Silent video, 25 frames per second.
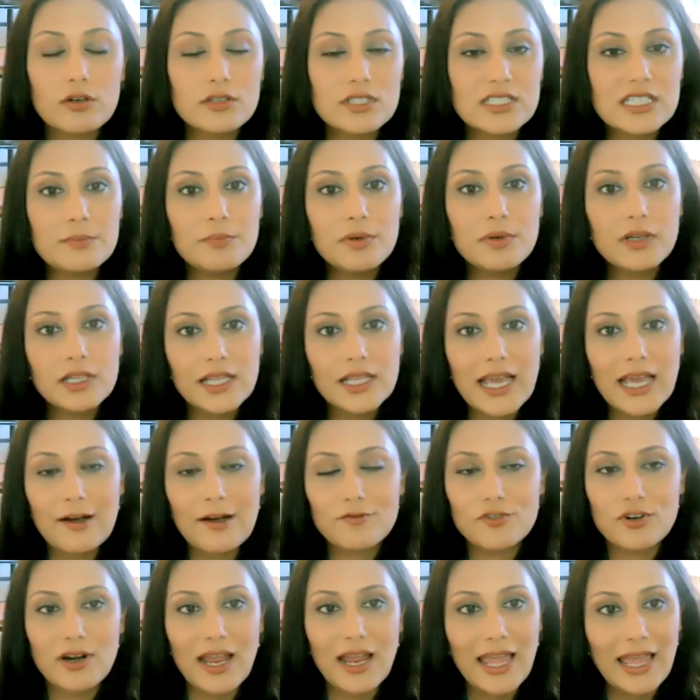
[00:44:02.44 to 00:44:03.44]
Typically
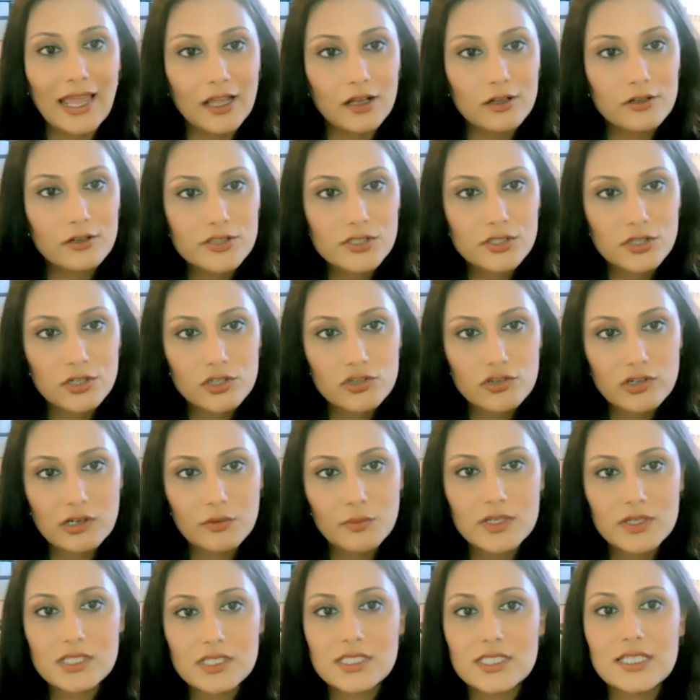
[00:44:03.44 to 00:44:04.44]
after ankle surgery,
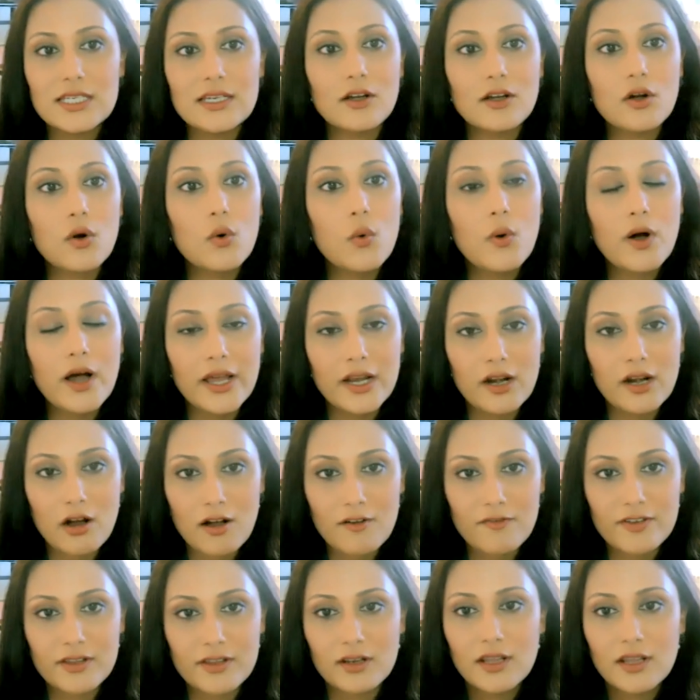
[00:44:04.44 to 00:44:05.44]
we see it quite
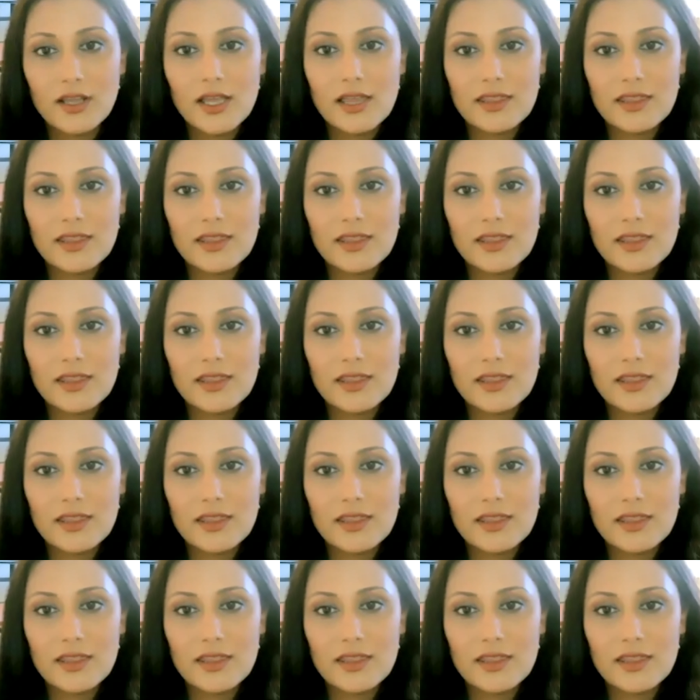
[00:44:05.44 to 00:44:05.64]
often